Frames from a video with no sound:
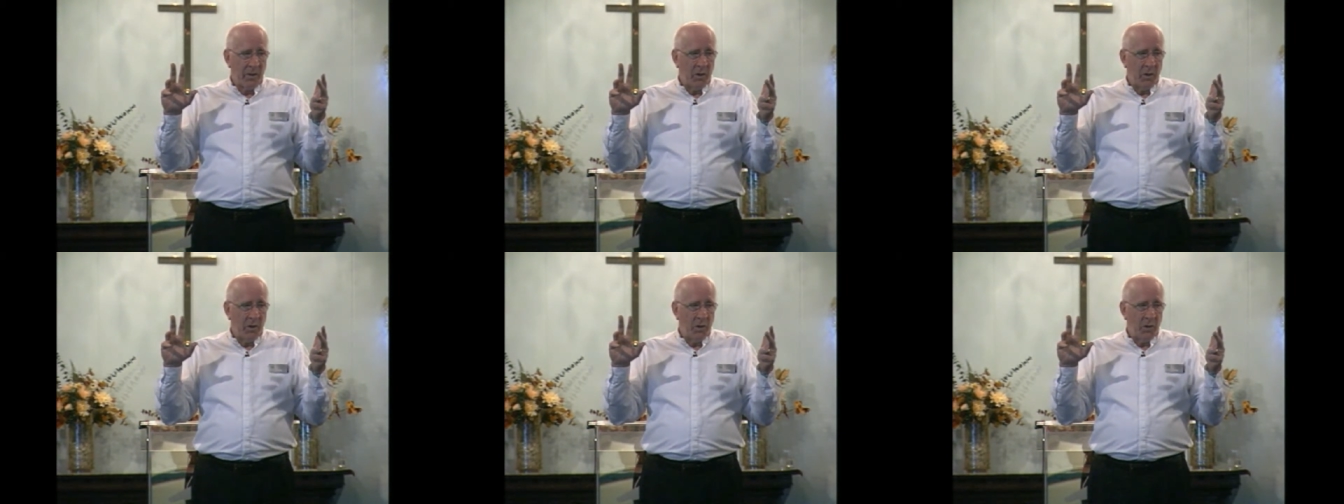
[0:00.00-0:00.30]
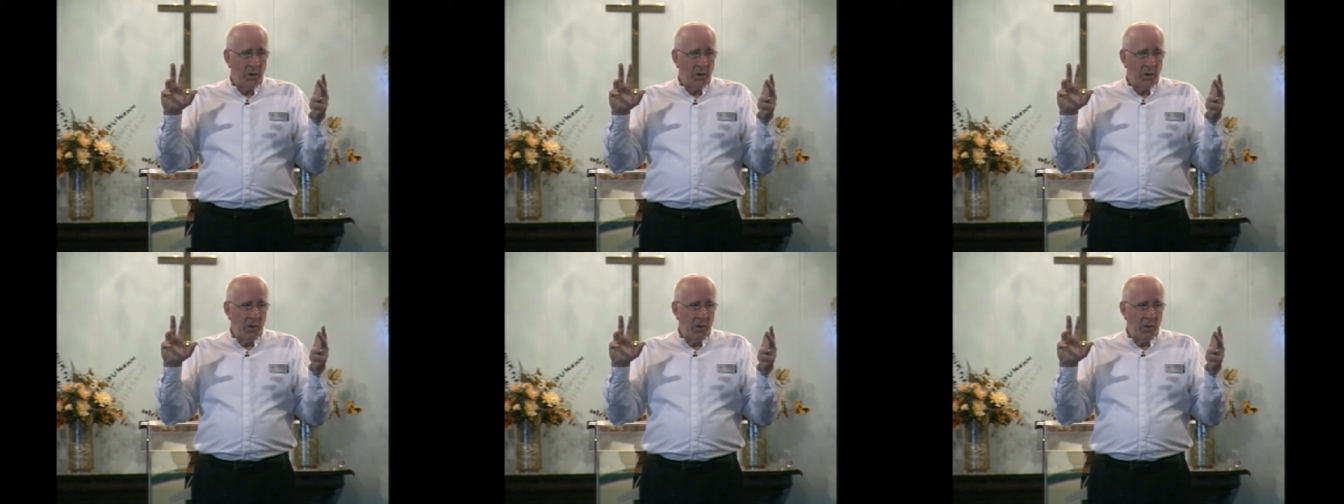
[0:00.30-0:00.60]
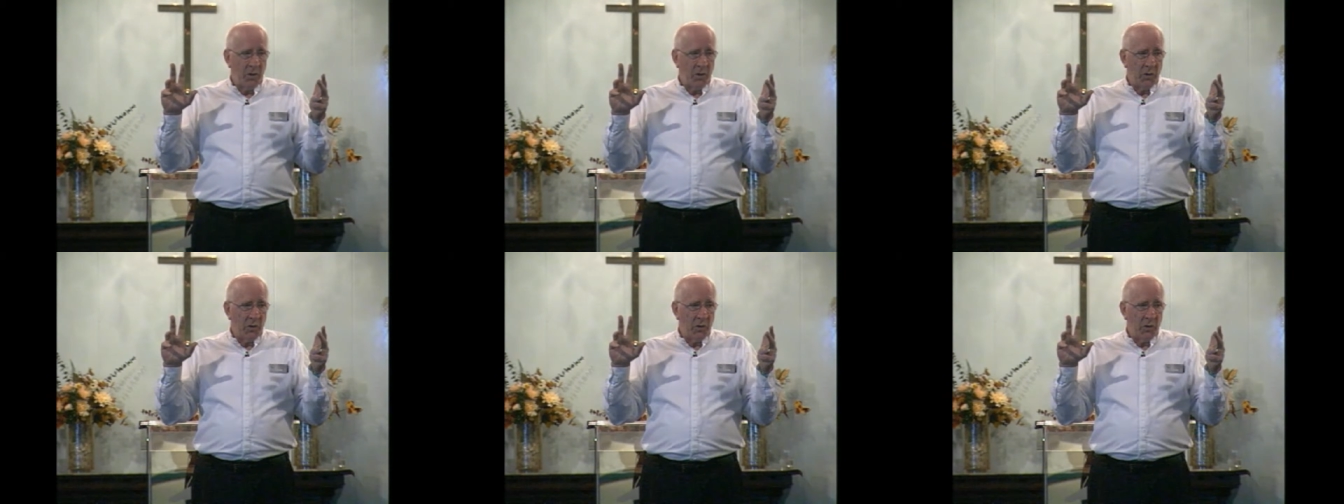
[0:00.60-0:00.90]
here in the
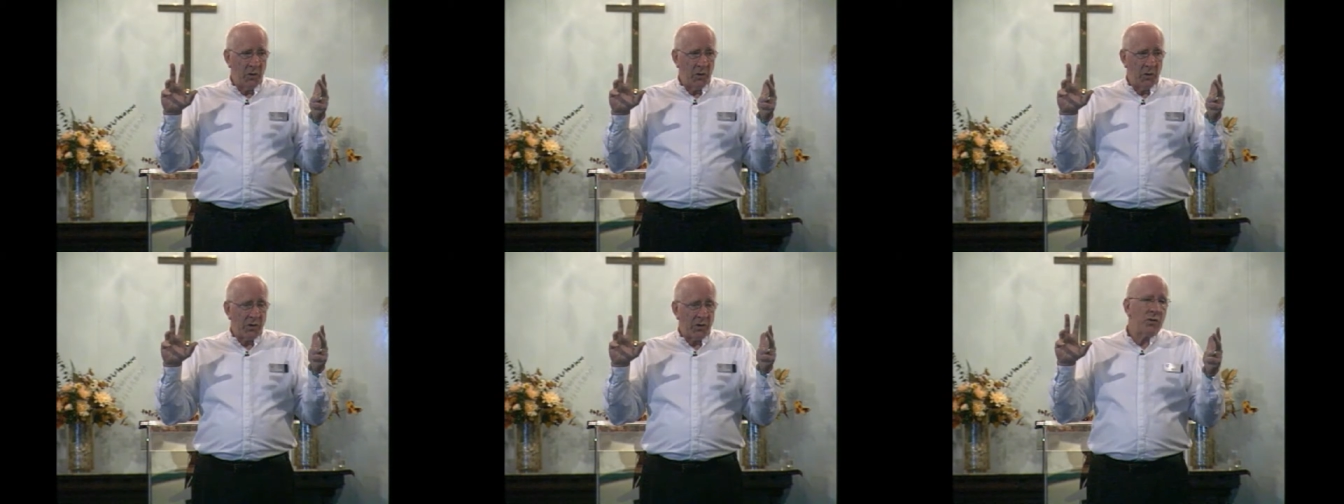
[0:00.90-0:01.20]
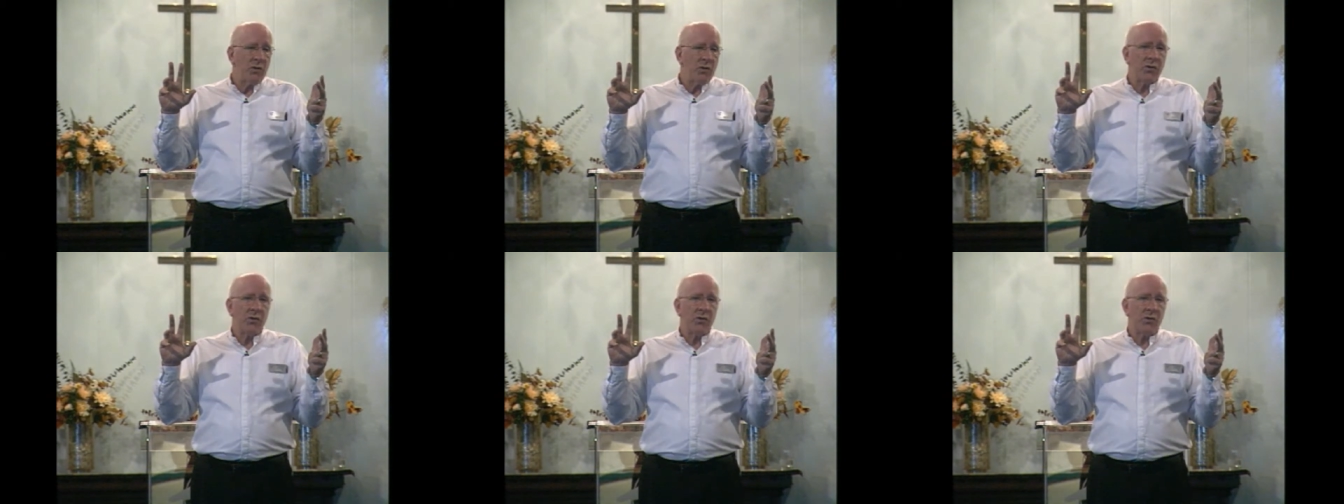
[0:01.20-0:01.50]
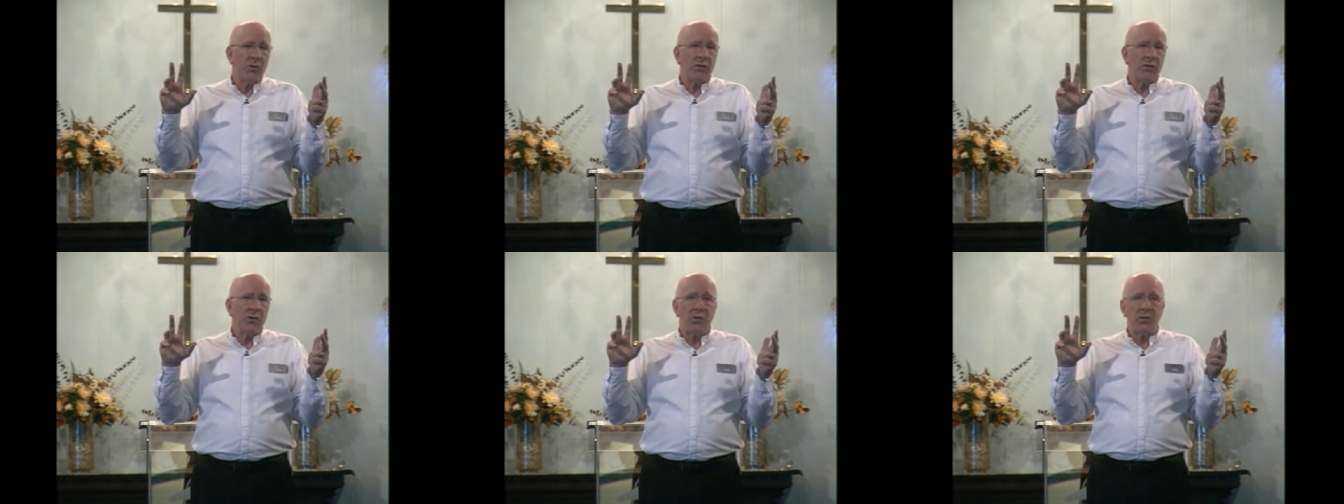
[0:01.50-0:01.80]

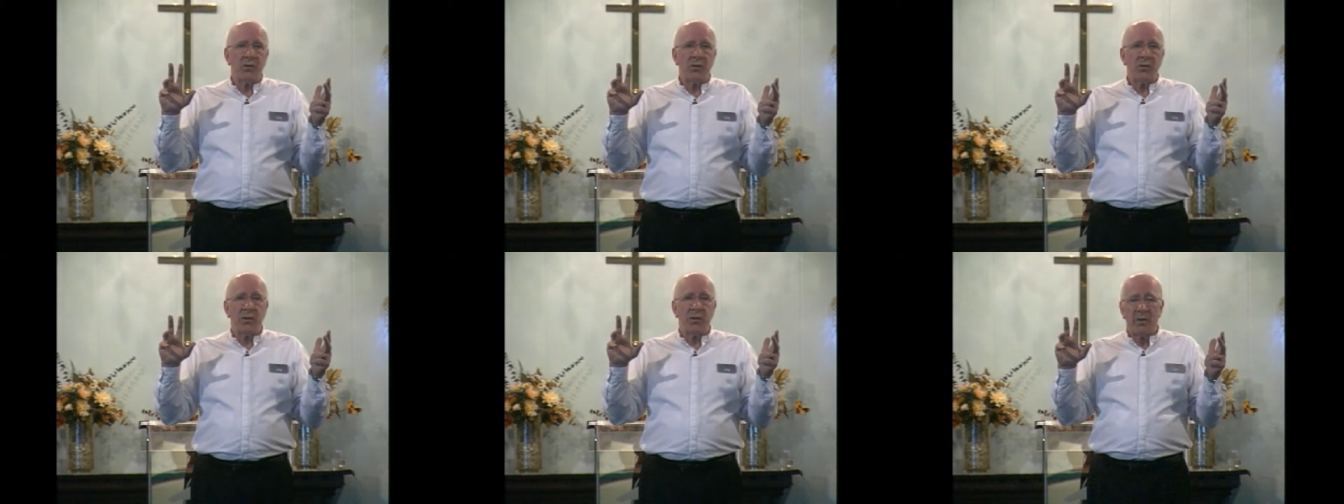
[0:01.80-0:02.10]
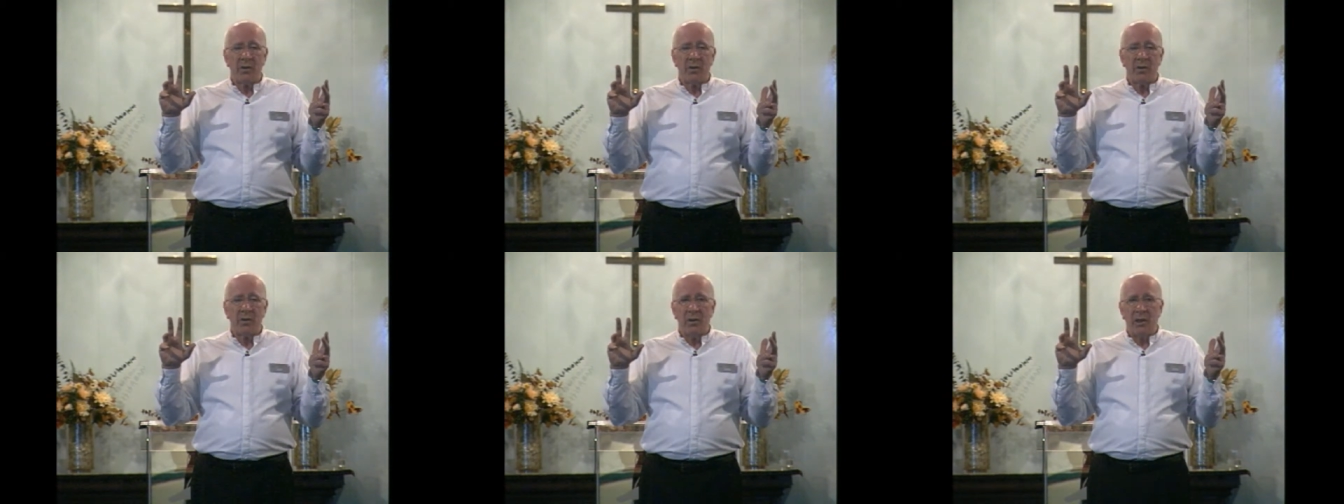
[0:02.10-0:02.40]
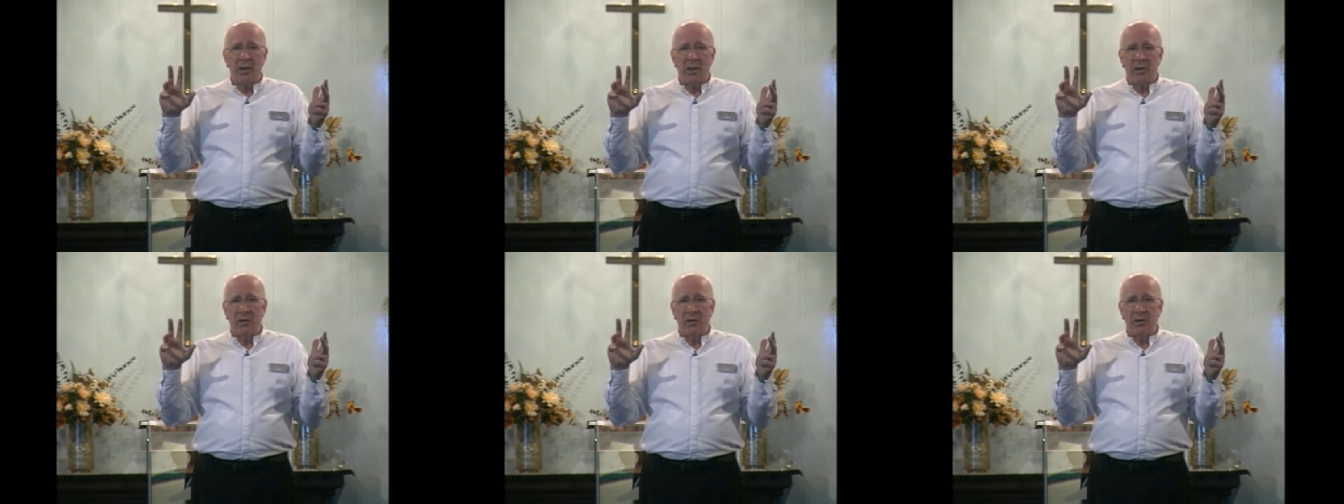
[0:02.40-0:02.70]
stillness,
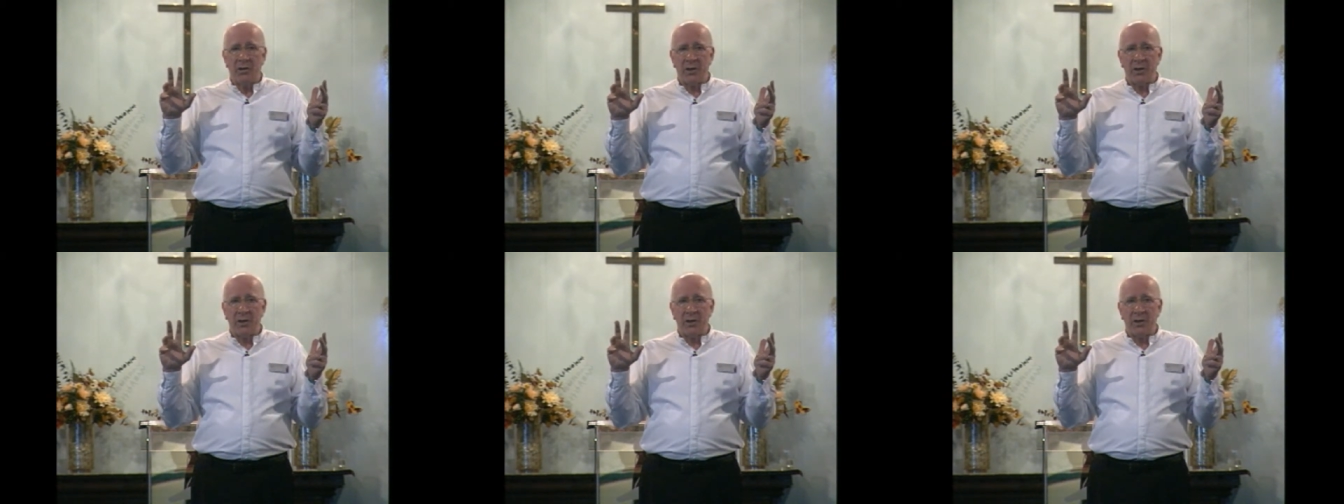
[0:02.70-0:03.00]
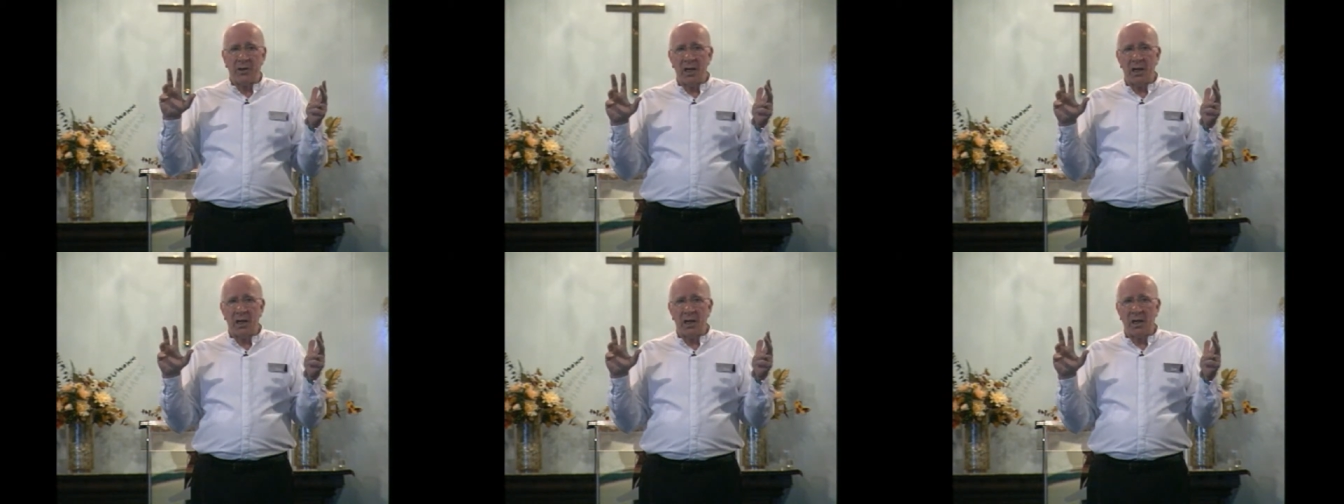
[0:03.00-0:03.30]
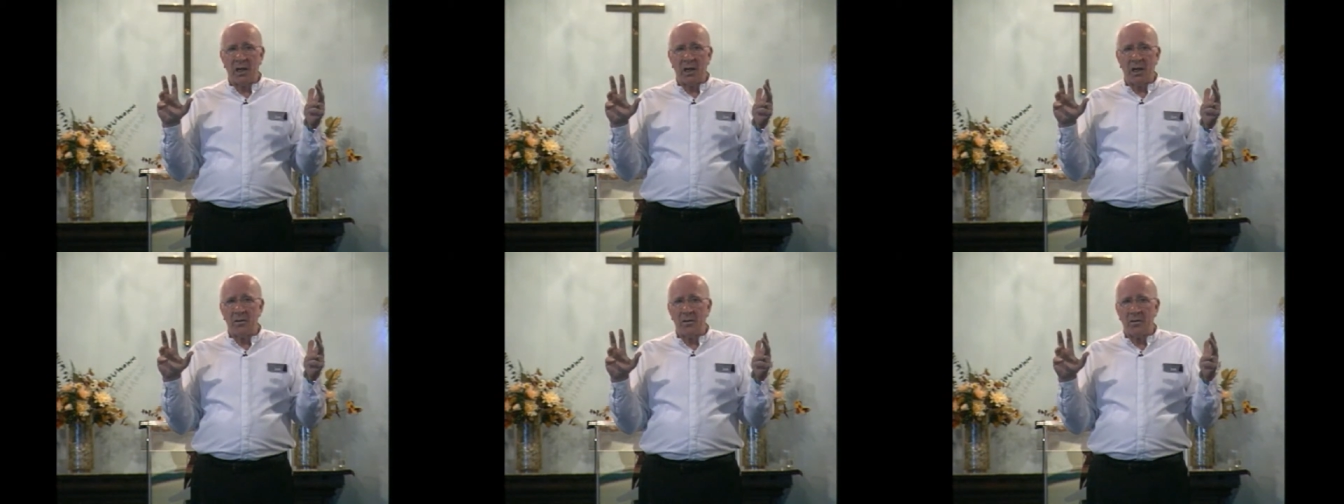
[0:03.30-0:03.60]
in the
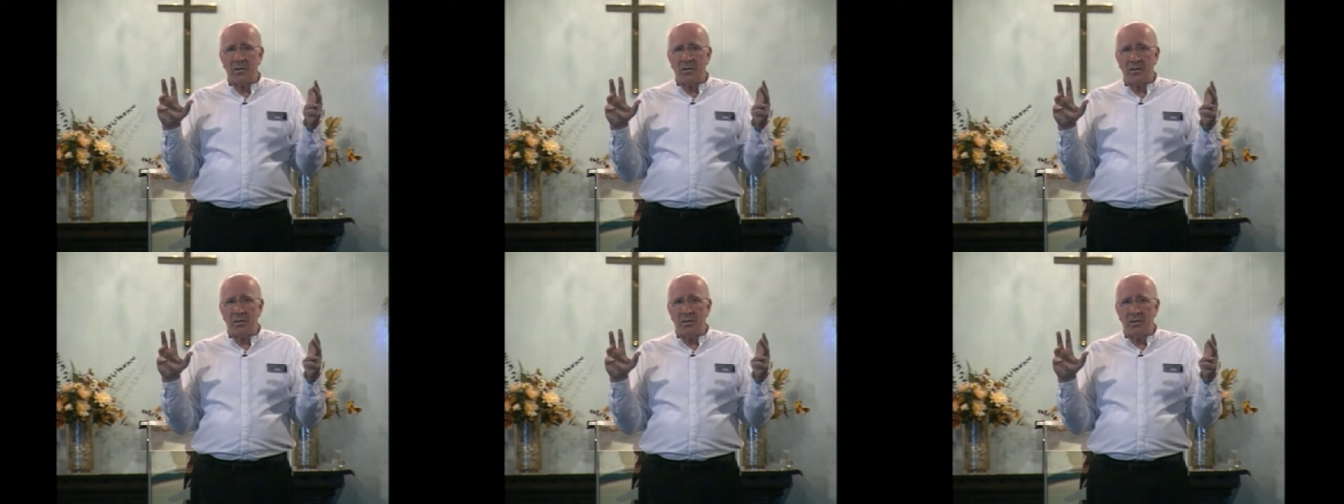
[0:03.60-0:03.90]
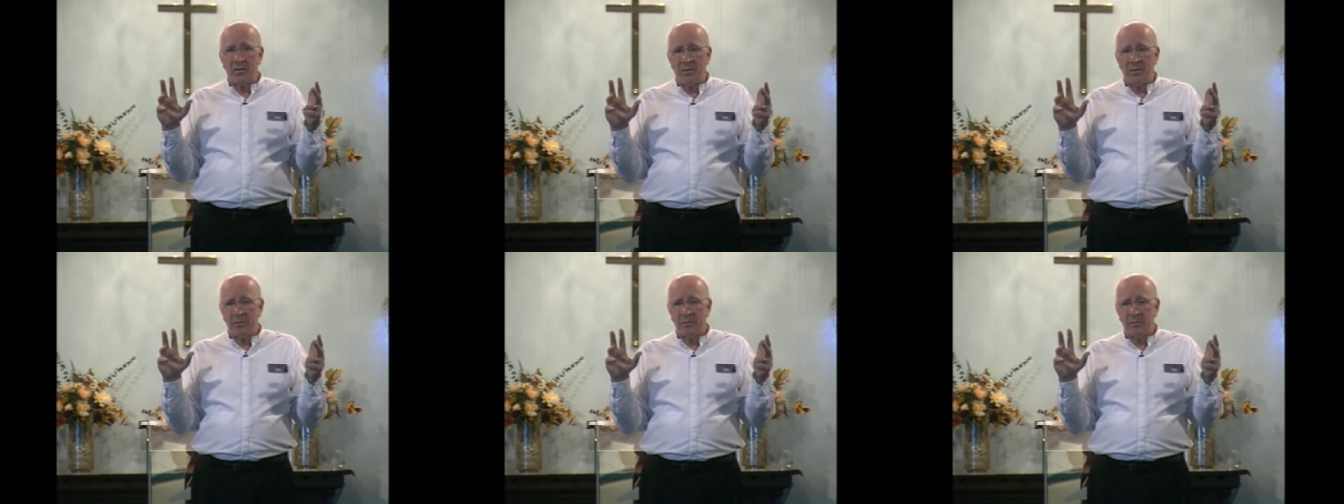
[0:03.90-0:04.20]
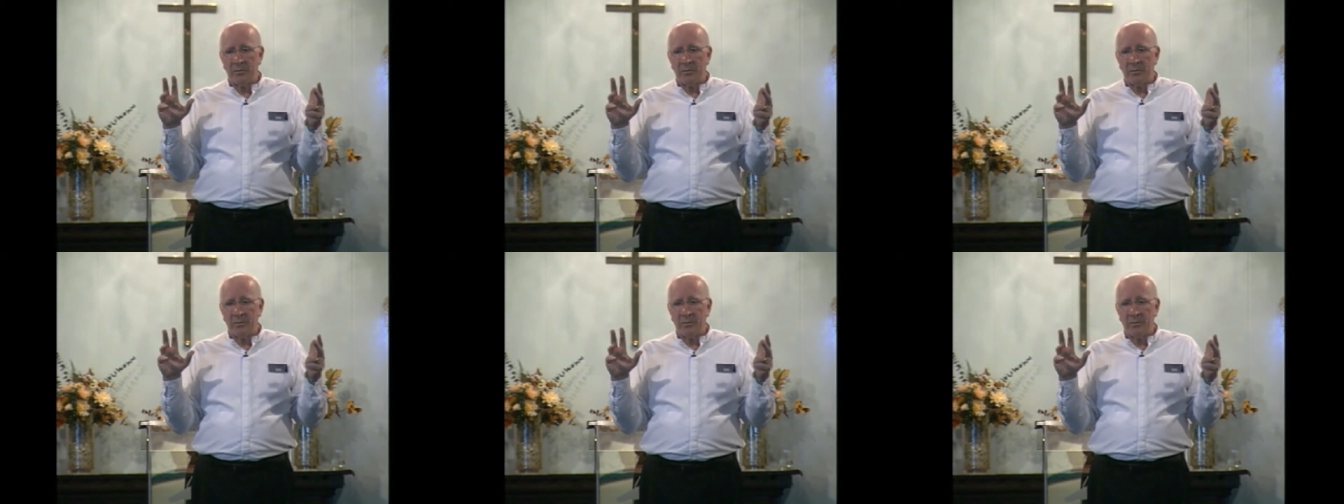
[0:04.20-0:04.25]
silence,